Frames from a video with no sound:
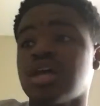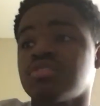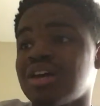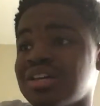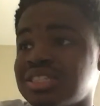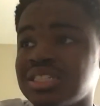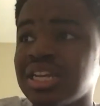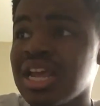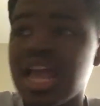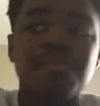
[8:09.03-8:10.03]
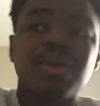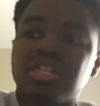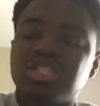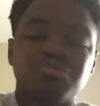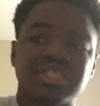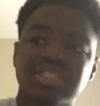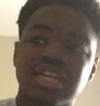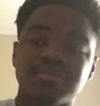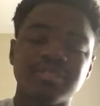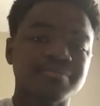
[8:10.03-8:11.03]
Ronda Rousey and Bella Twins
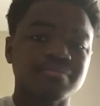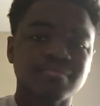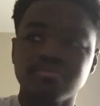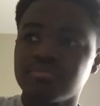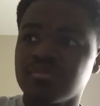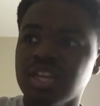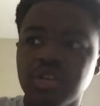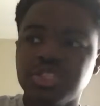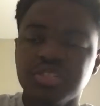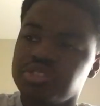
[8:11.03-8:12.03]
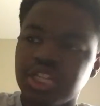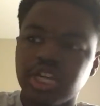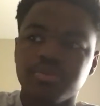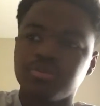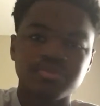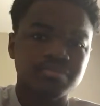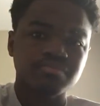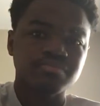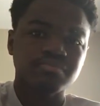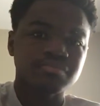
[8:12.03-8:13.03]
segment. It was terrible.
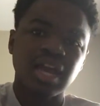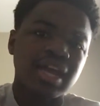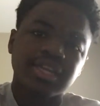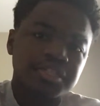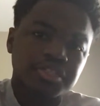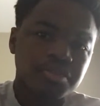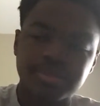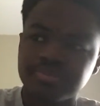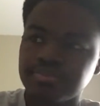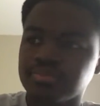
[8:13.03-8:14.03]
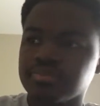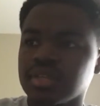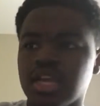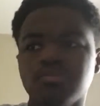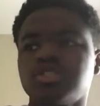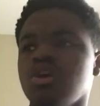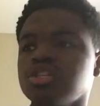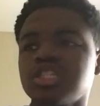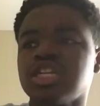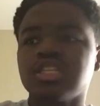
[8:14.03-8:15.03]
I didn't enjoy it. It was
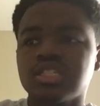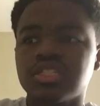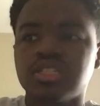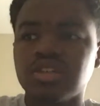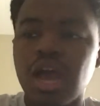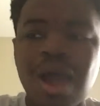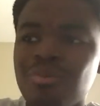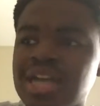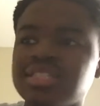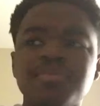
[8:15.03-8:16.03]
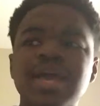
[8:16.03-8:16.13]
nauseating to listen to. I watched it